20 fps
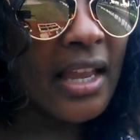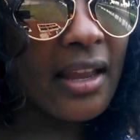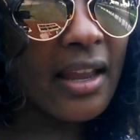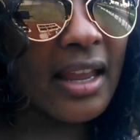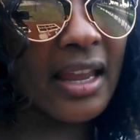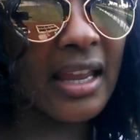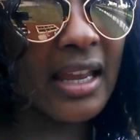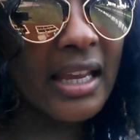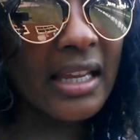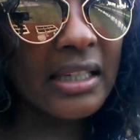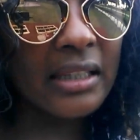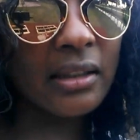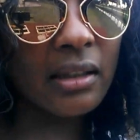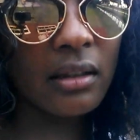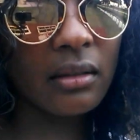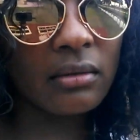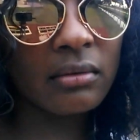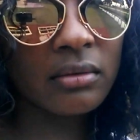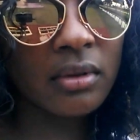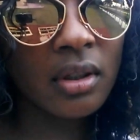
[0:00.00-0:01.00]

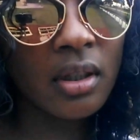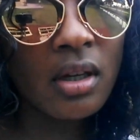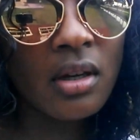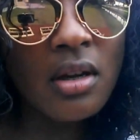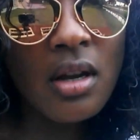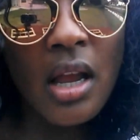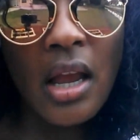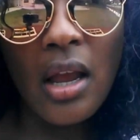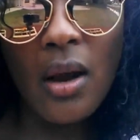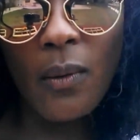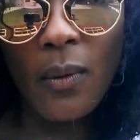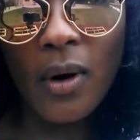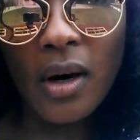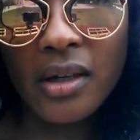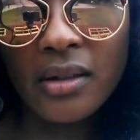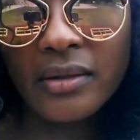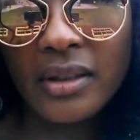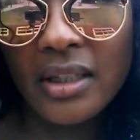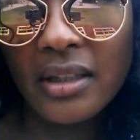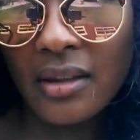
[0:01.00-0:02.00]
and
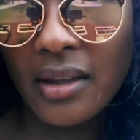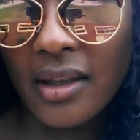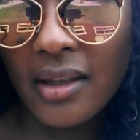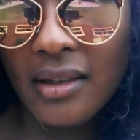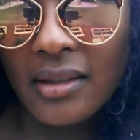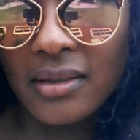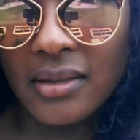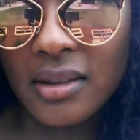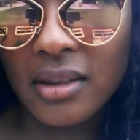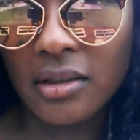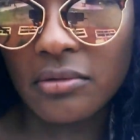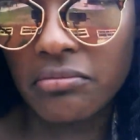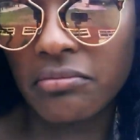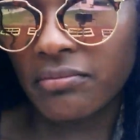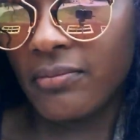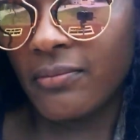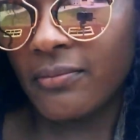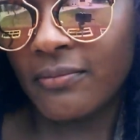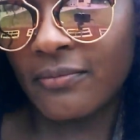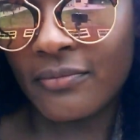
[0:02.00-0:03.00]
watering things,
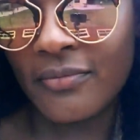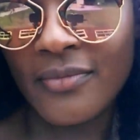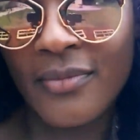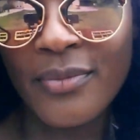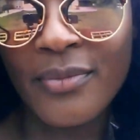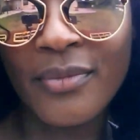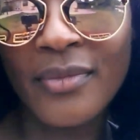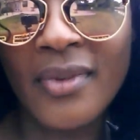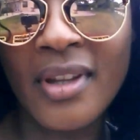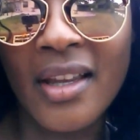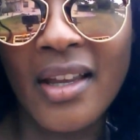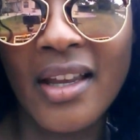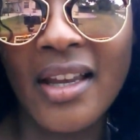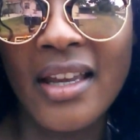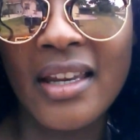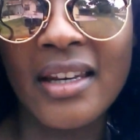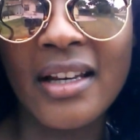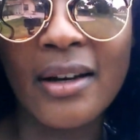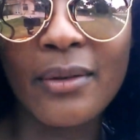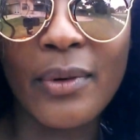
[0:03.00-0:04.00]

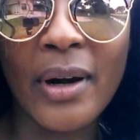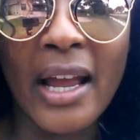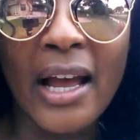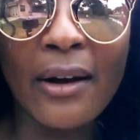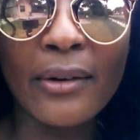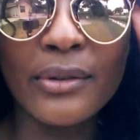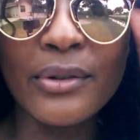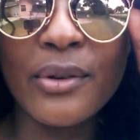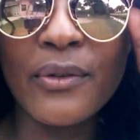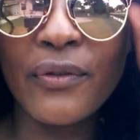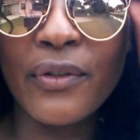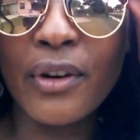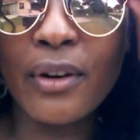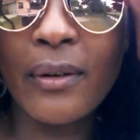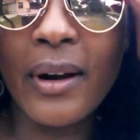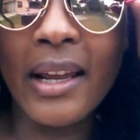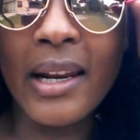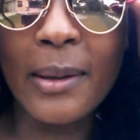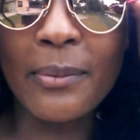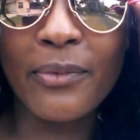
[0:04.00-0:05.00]
and I'll do a
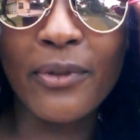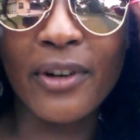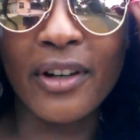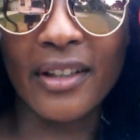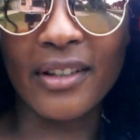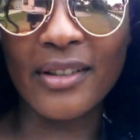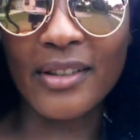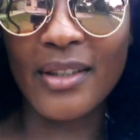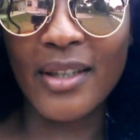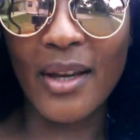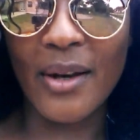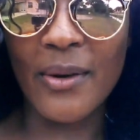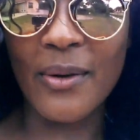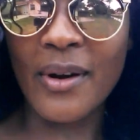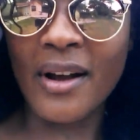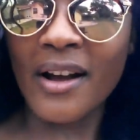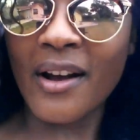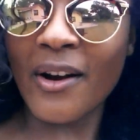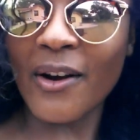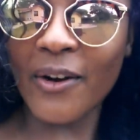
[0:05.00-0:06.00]
full write-up for you.
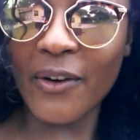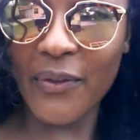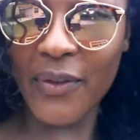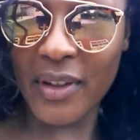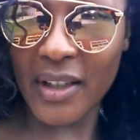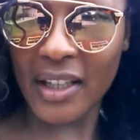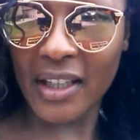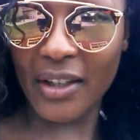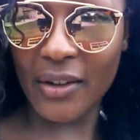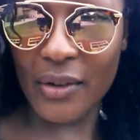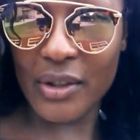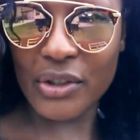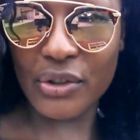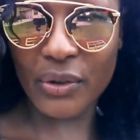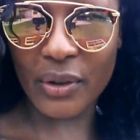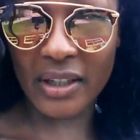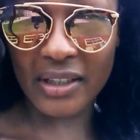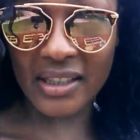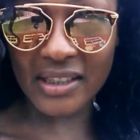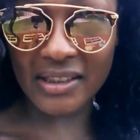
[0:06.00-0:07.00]
So hopefully you
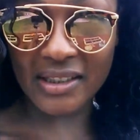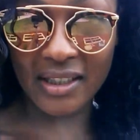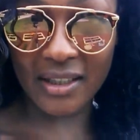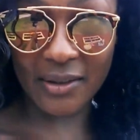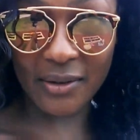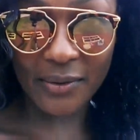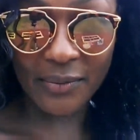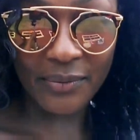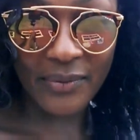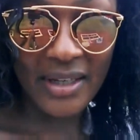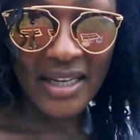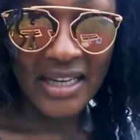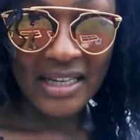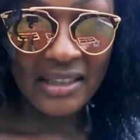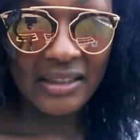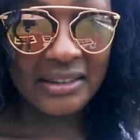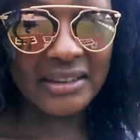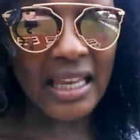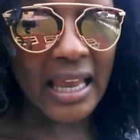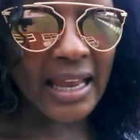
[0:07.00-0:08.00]
enjoyed this little
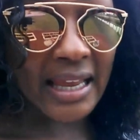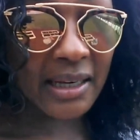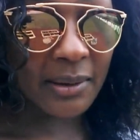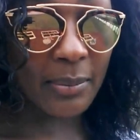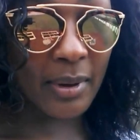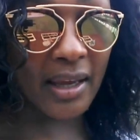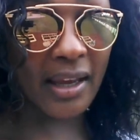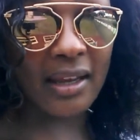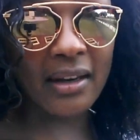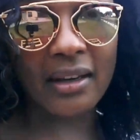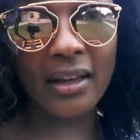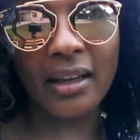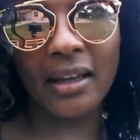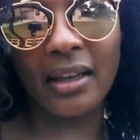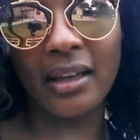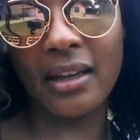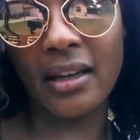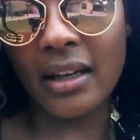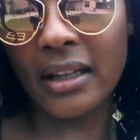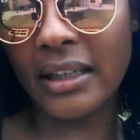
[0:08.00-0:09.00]
tidbit,
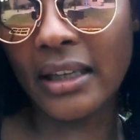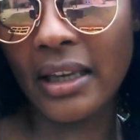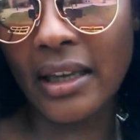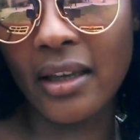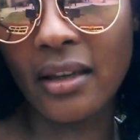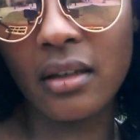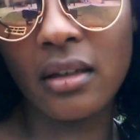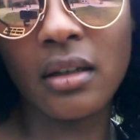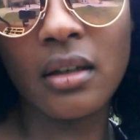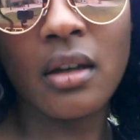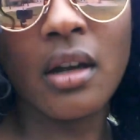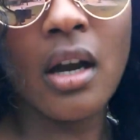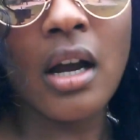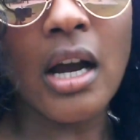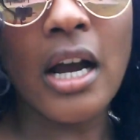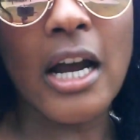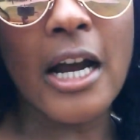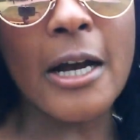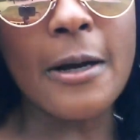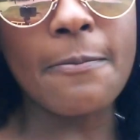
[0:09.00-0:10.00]
and again,
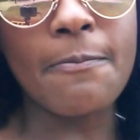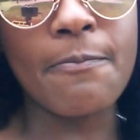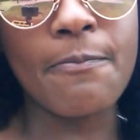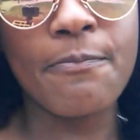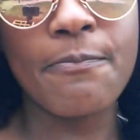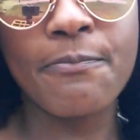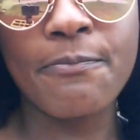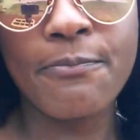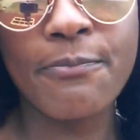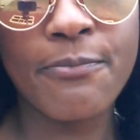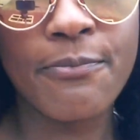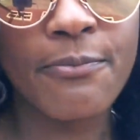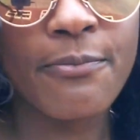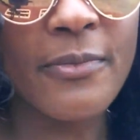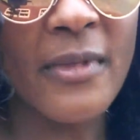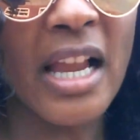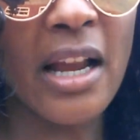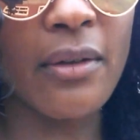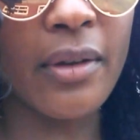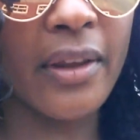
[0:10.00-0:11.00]

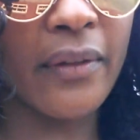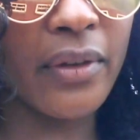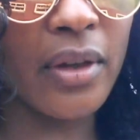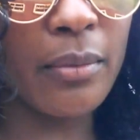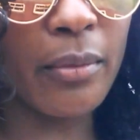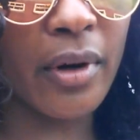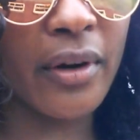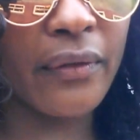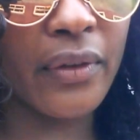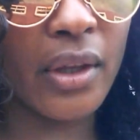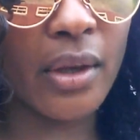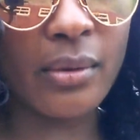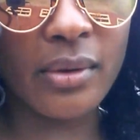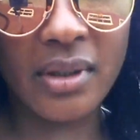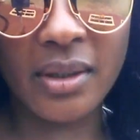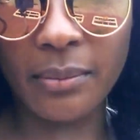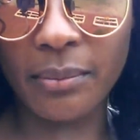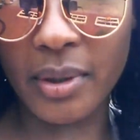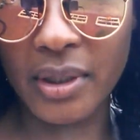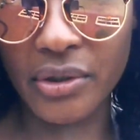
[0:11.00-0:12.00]
I'll give you more
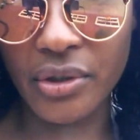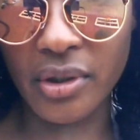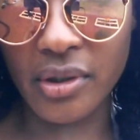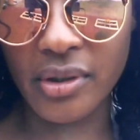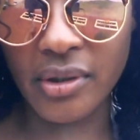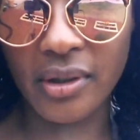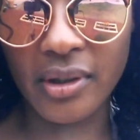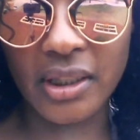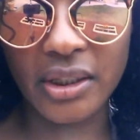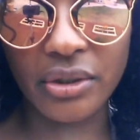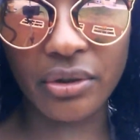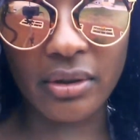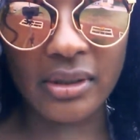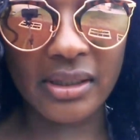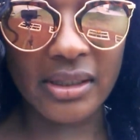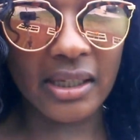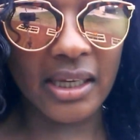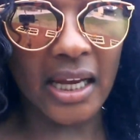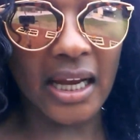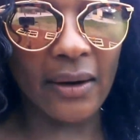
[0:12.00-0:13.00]
views and pictures so that you
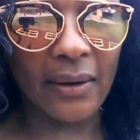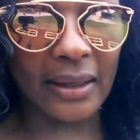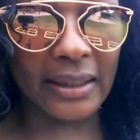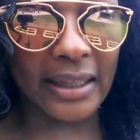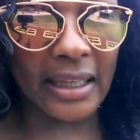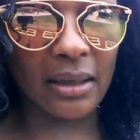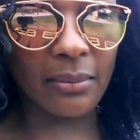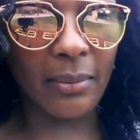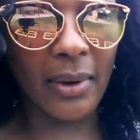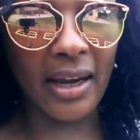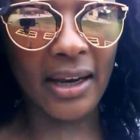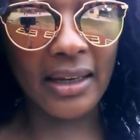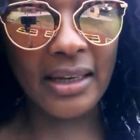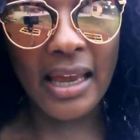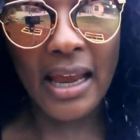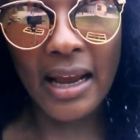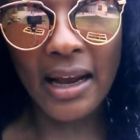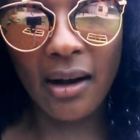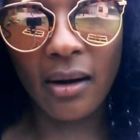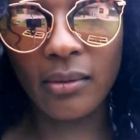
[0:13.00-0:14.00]
can see how I laid mine
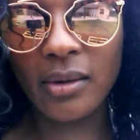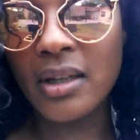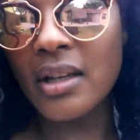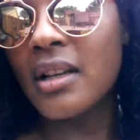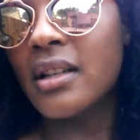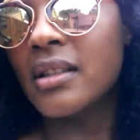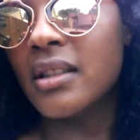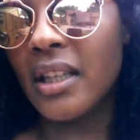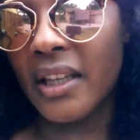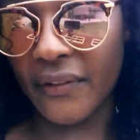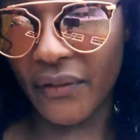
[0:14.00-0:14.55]
out to